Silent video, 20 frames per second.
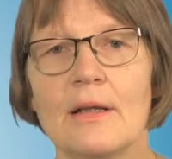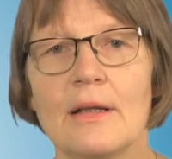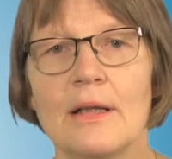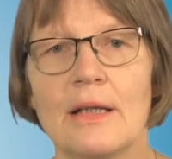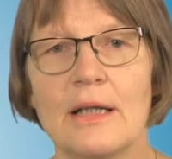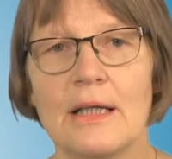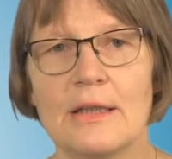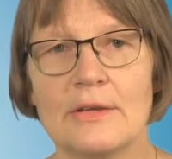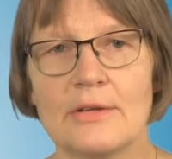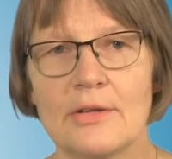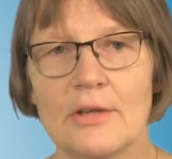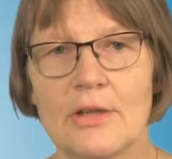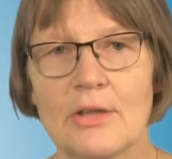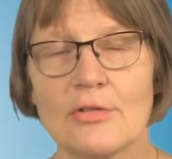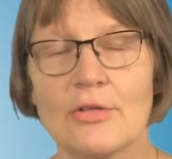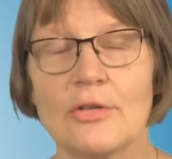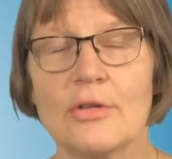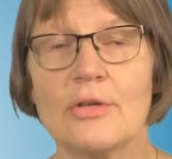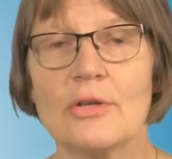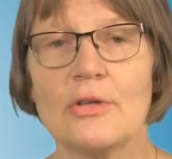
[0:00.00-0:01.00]

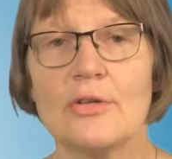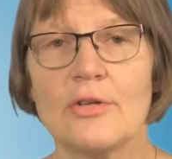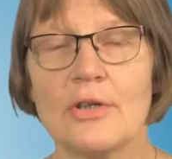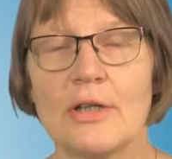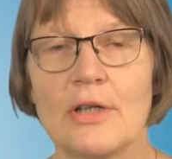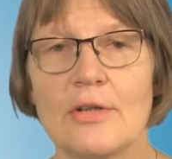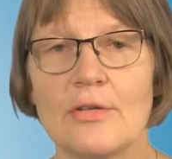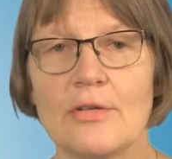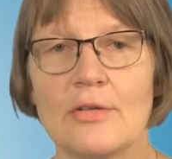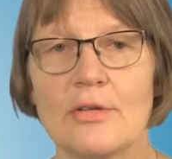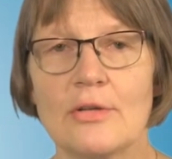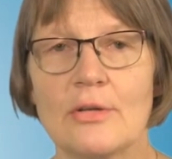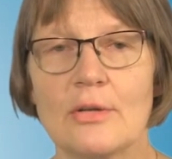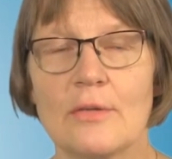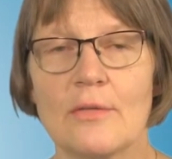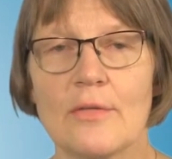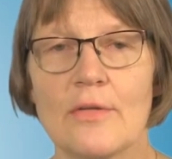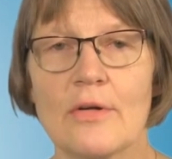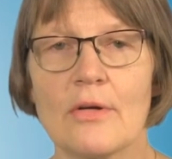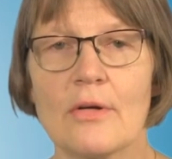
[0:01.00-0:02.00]
Internationalization
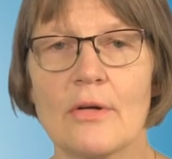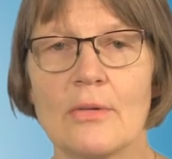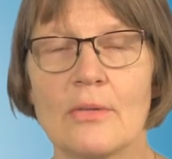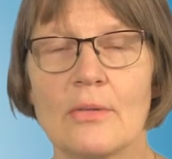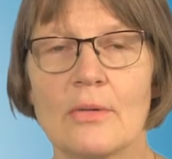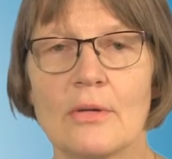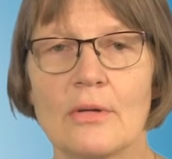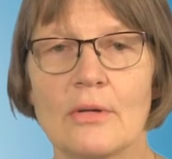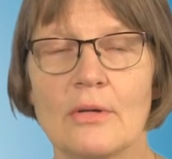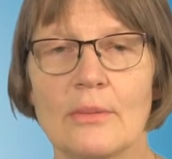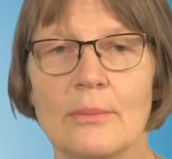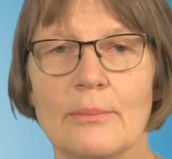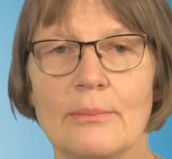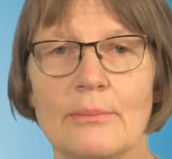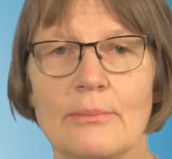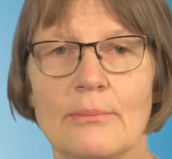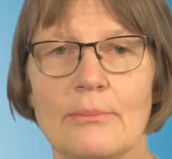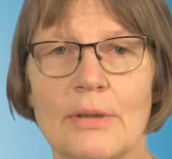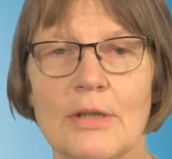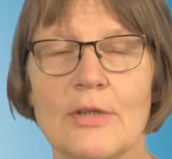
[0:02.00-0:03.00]
of the local
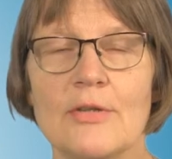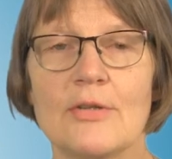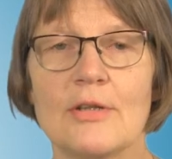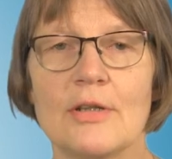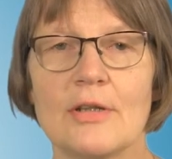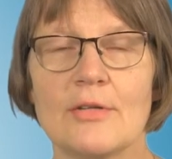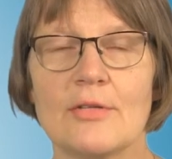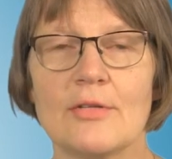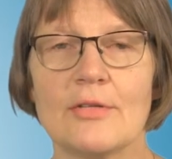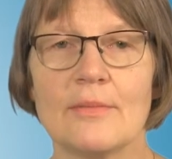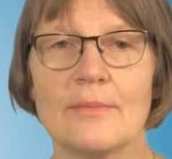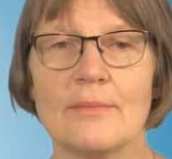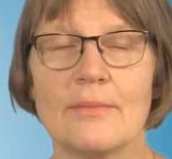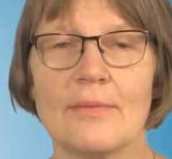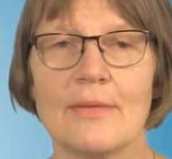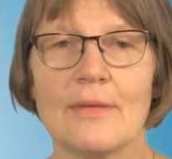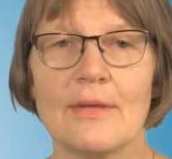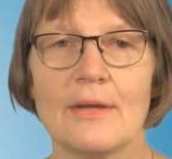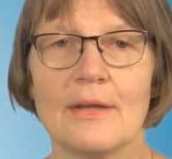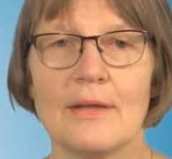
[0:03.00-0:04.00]
business
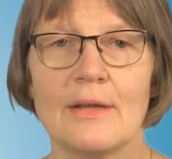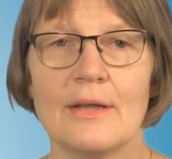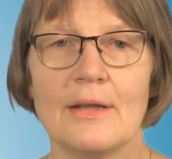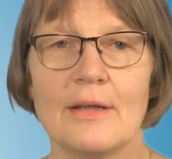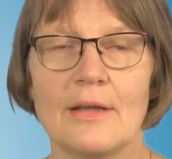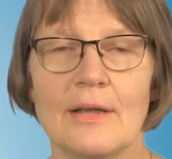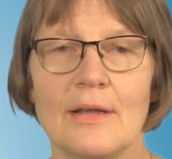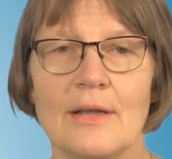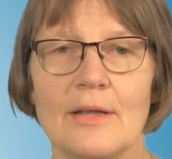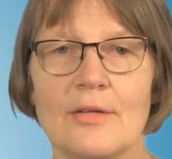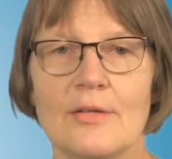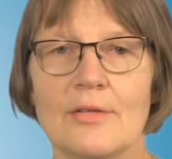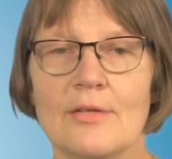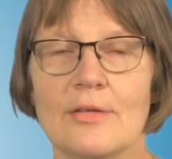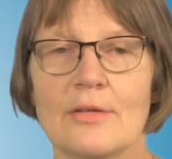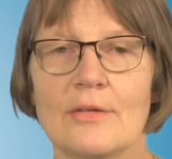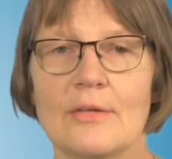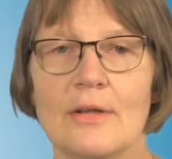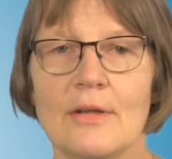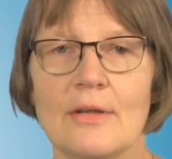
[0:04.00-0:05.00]

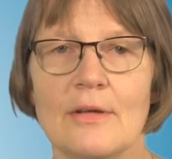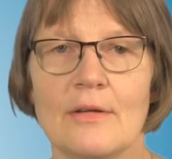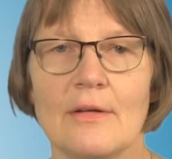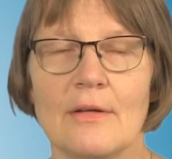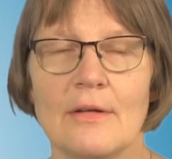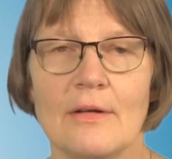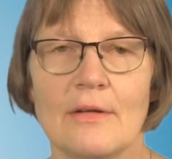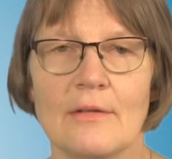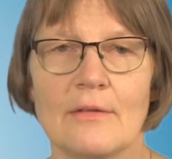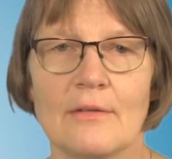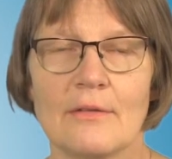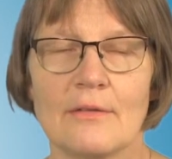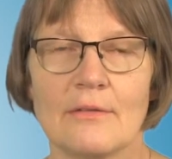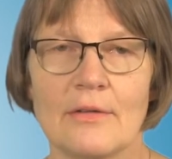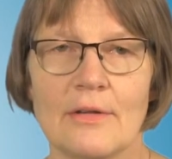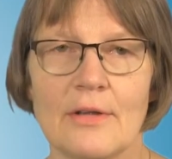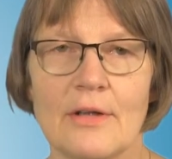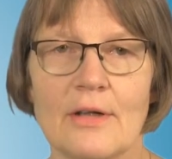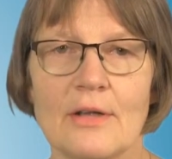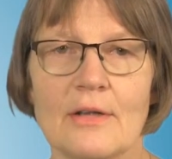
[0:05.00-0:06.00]
is
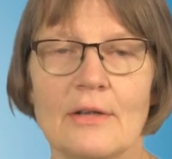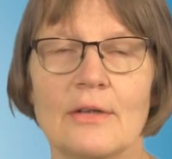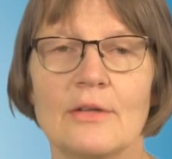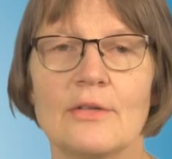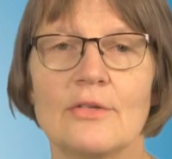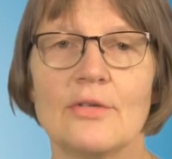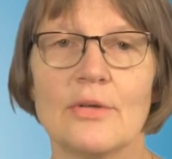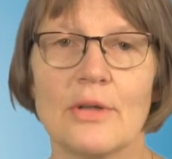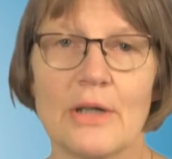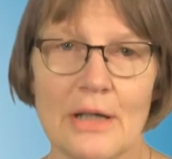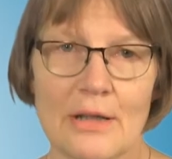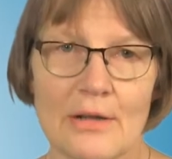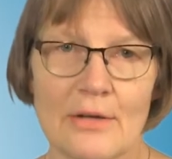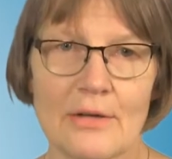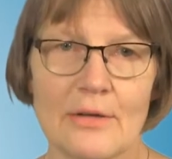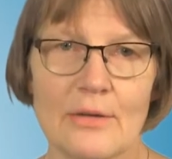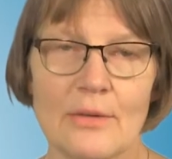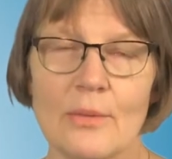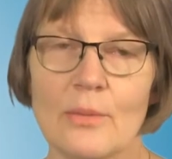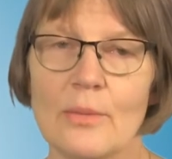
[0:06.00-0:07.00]
done
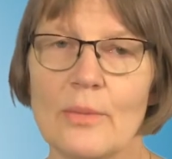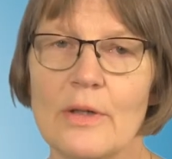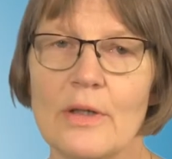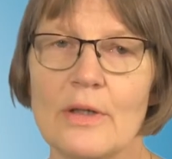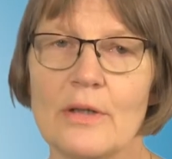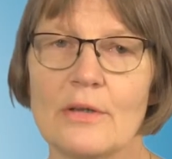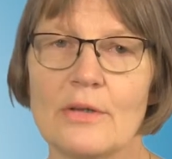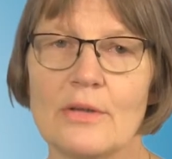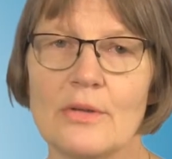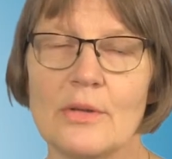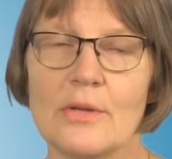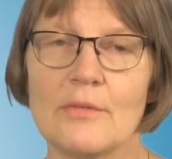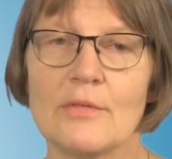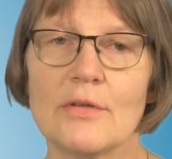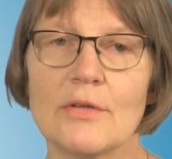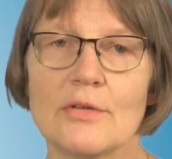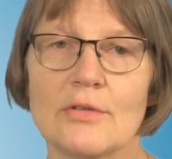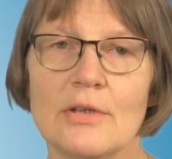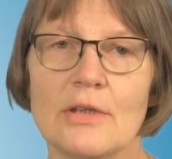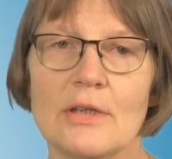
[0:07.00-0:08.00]
together with
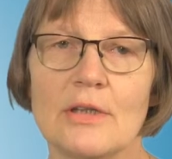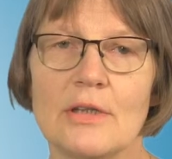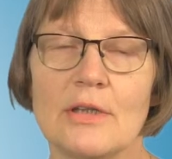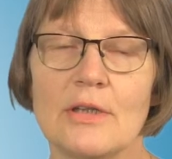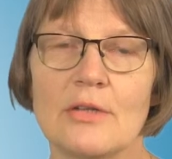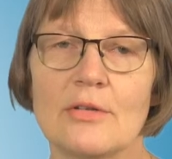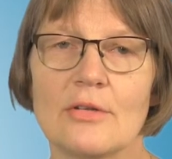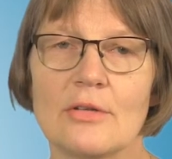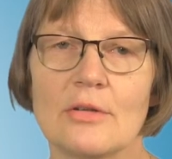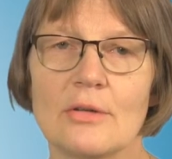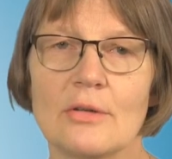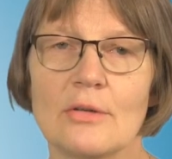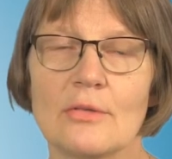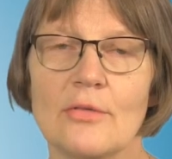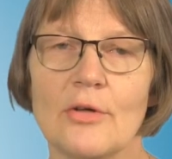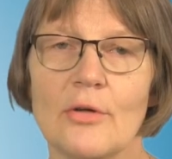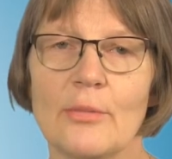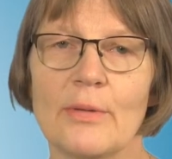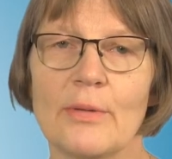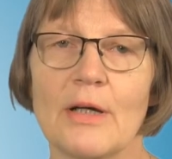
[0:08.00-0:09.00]
universities of
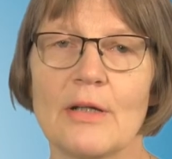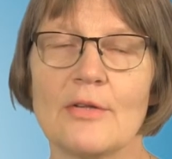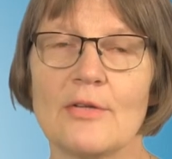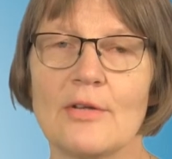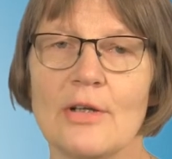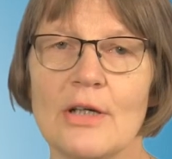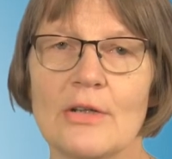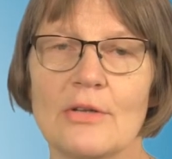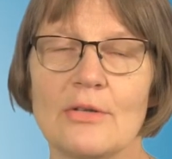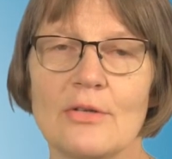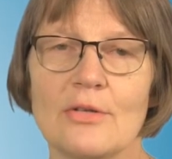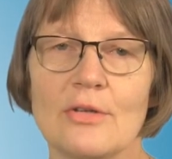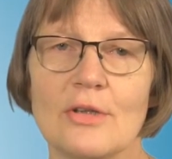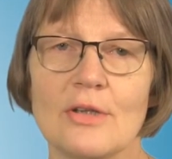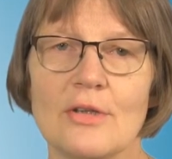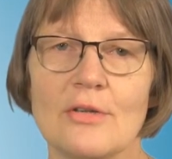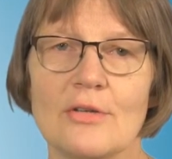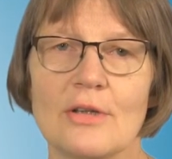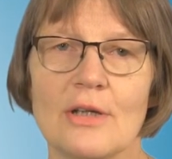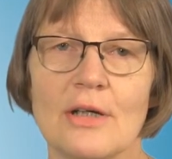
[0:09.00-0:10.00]
applied
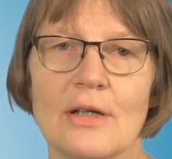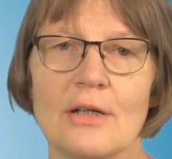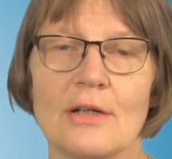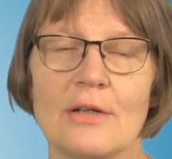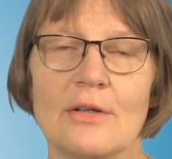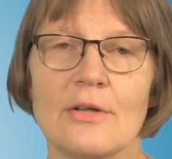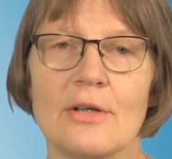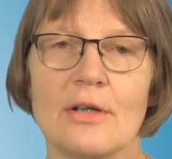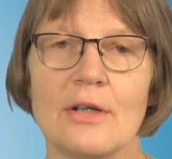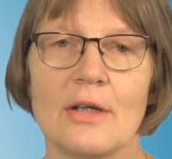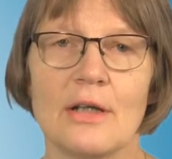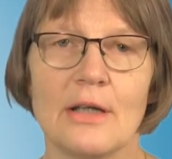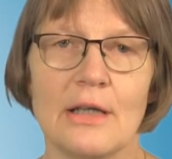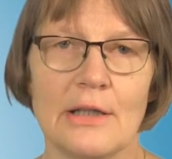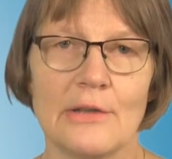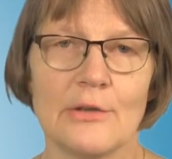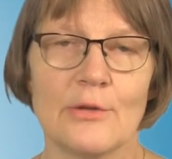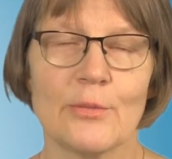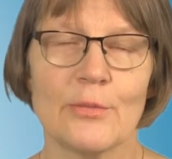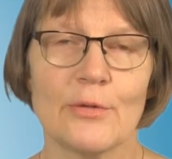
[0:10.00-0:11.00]
sciences and
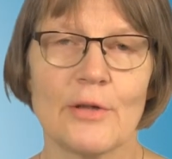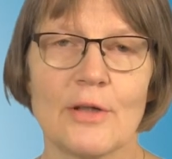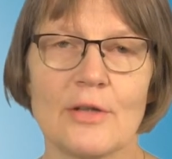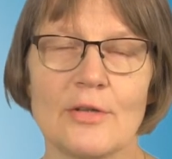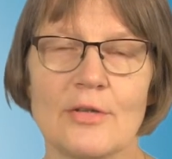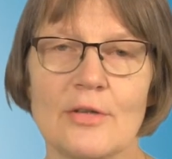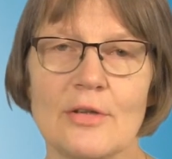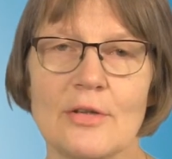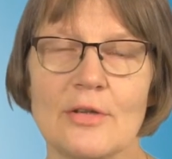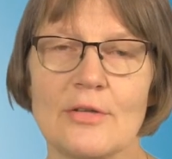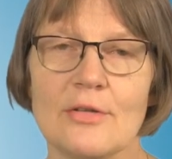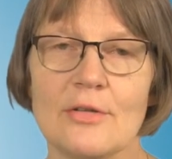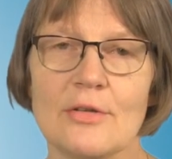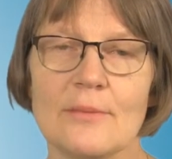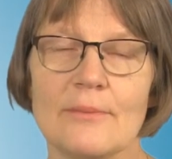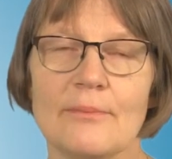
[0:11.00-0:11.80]
enterprises.